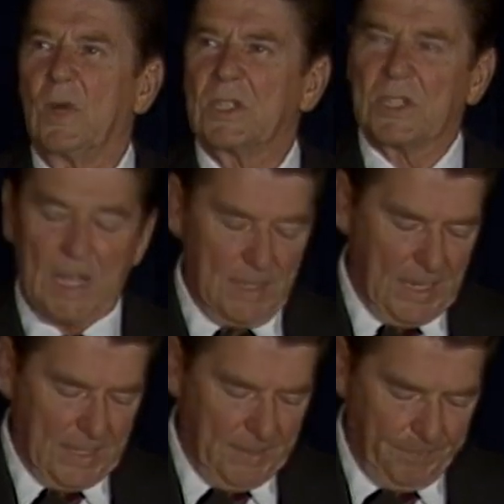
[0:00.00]
once said
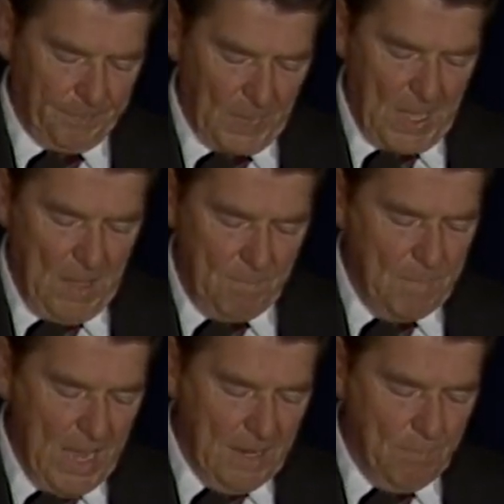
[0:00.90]
that
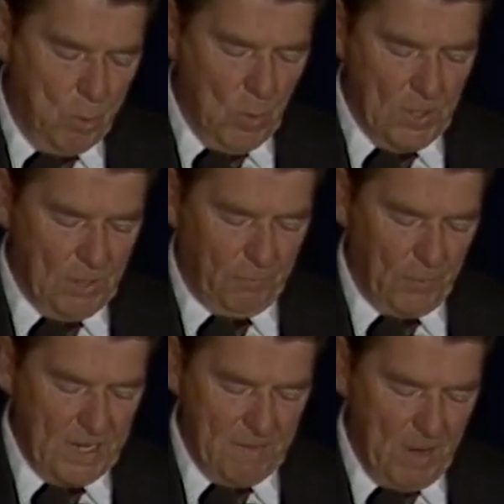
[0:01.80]
men born to
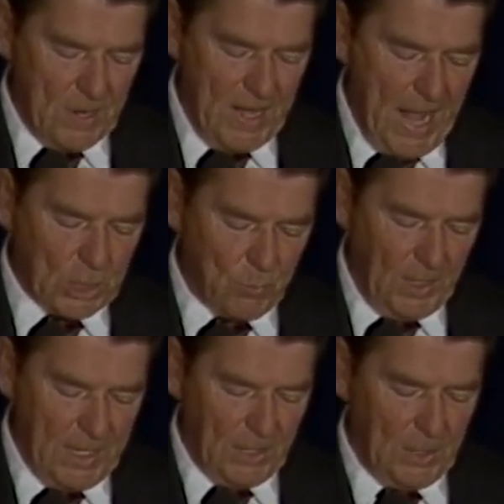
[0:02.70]
freedom are
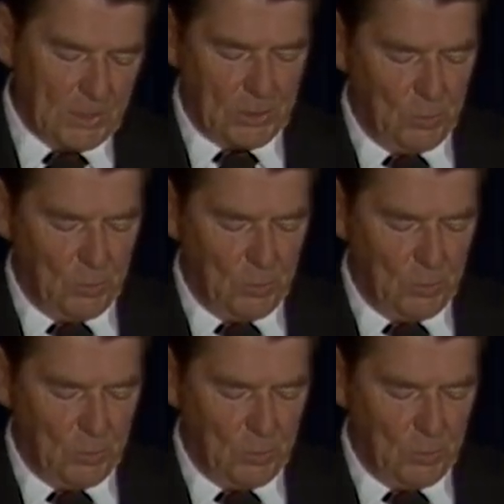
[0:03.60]
naturally alert